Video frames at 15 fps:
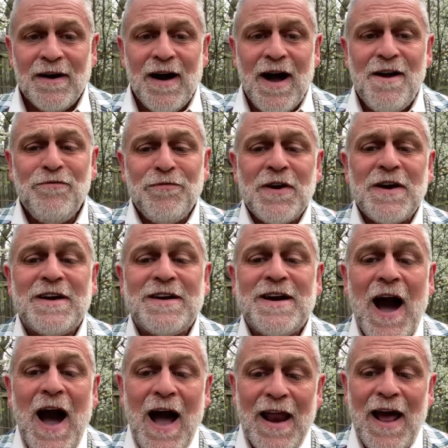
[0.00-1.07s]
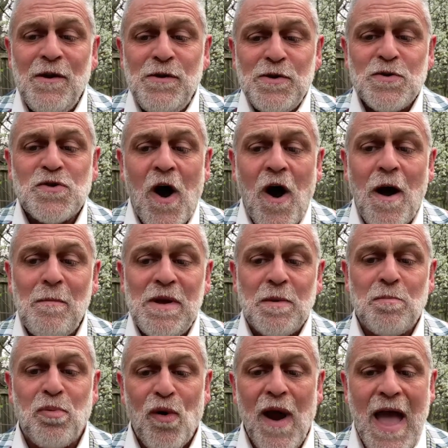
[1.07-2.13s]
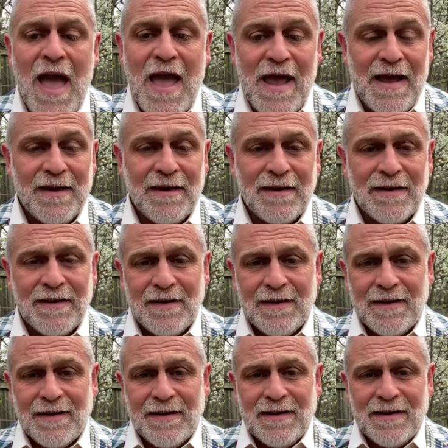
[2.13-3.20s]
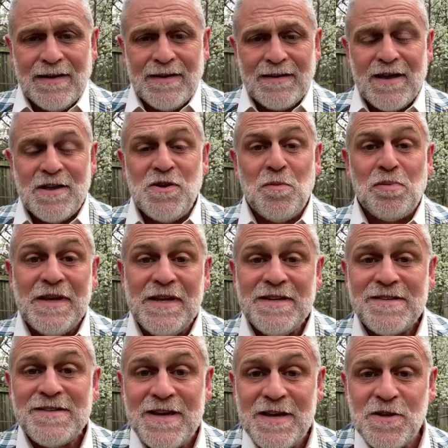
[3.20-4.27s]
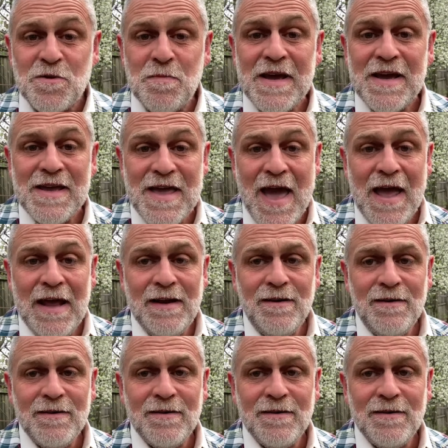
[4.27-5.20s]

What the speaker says: I forgot how you taught me to pray. Can you please teach me again?"